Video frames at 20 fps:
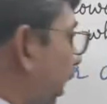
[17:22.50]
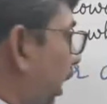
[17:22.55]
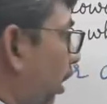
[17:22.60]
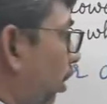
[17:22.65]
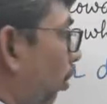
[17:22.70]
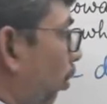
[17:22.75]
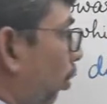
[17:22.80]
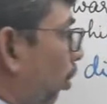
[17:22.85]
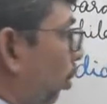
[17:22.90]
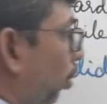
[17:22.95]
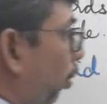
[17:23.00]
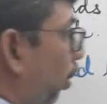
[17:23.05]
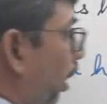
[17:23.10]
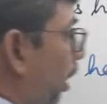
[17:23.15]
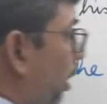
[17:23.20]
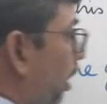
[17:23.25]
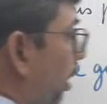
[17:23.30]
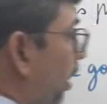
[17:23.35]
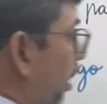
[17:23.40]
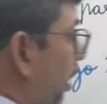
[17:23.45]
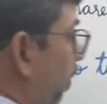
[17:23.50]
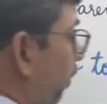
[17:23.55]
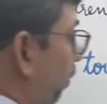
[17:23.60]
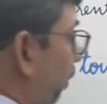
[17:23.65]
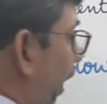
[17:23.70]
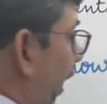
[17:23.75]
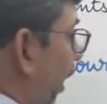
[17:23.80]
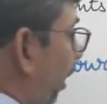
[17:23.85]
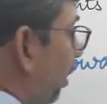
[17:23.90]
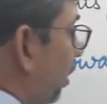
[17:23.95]
he go towards his
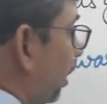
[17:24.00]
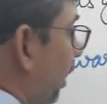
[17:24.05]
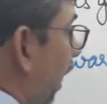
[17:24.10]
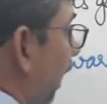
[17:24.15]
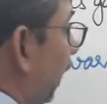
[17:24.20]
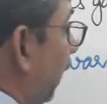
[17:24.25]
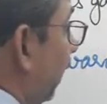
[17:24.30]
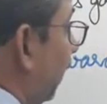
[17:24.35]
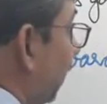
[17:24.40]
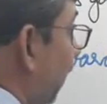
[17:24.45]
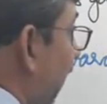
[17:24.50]
parents gaily